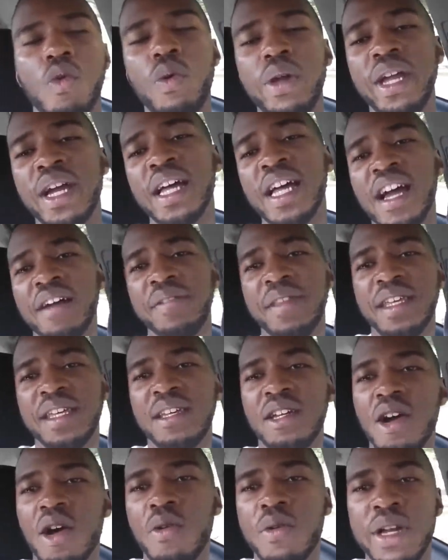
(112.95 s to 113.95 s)
we can't have the
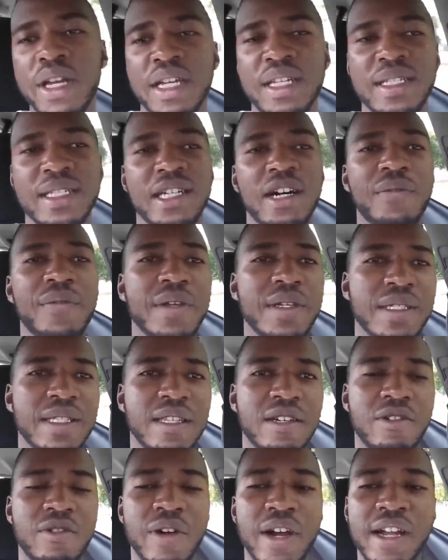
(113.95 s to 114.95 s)
egoic self as
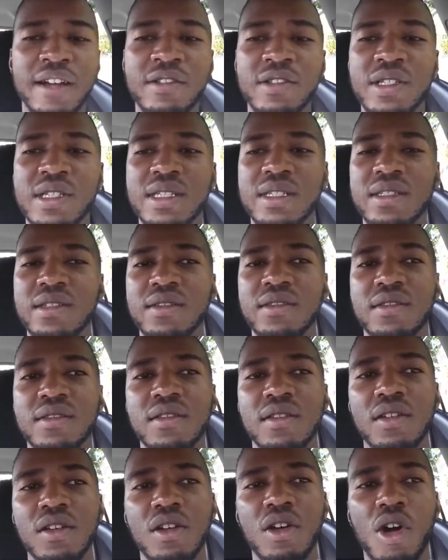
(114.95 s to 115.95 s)
the grounds
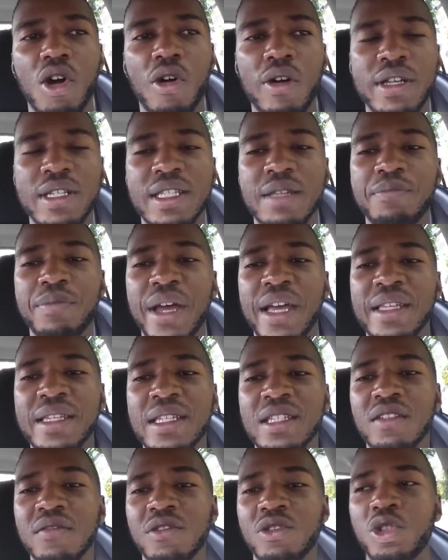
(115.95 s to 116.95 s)
or as the
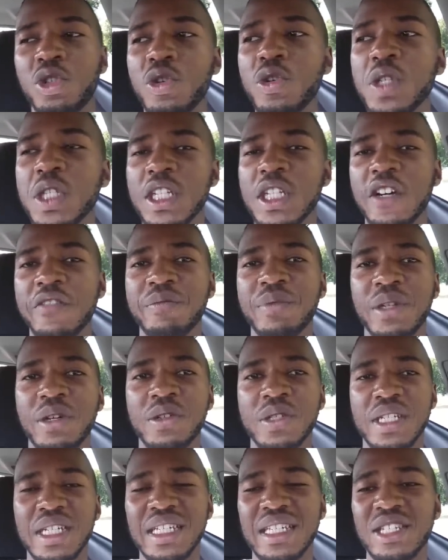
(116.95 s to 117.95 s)
basis of the true self
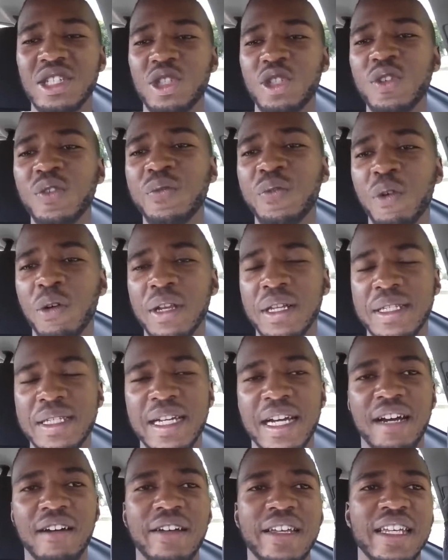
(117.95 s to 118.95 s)
because it is too
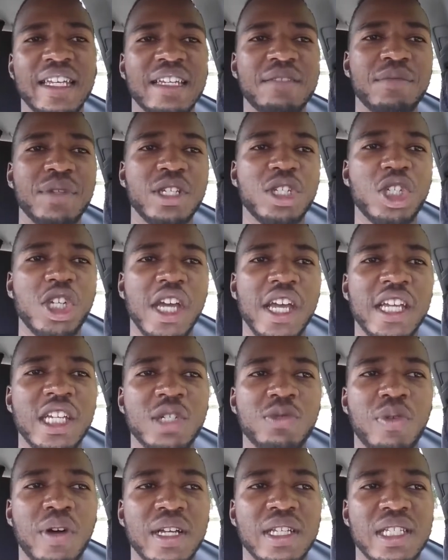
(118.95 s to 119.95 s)
volatile. It can be
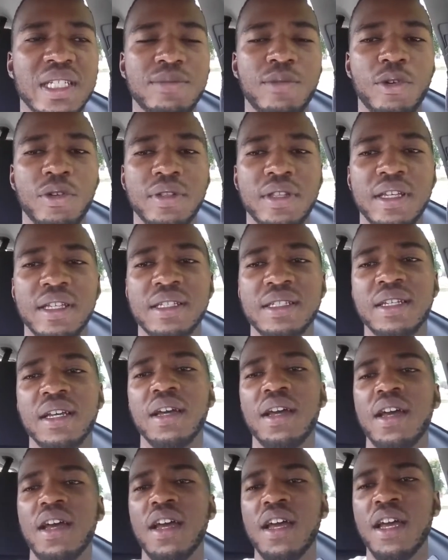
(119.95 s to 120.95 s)
changed by small things.
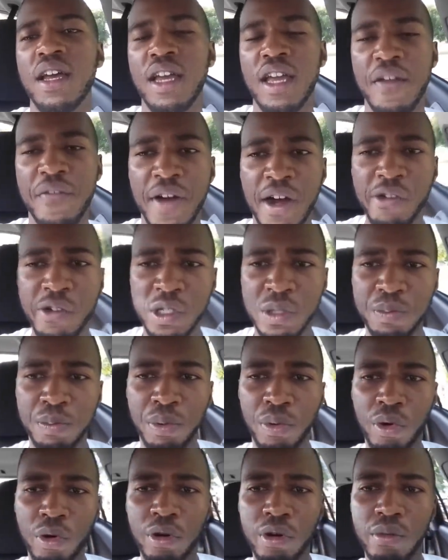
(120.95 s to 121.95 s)
If I was
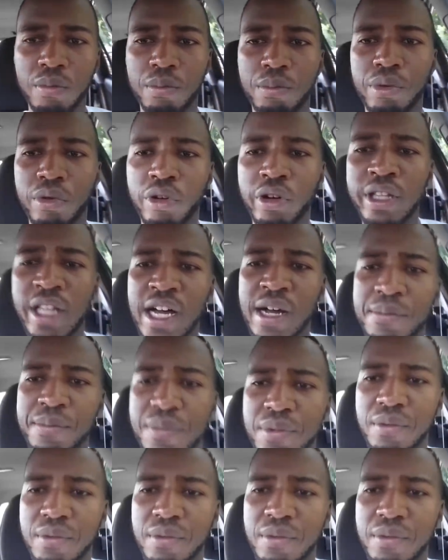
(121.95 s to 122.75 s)
brought up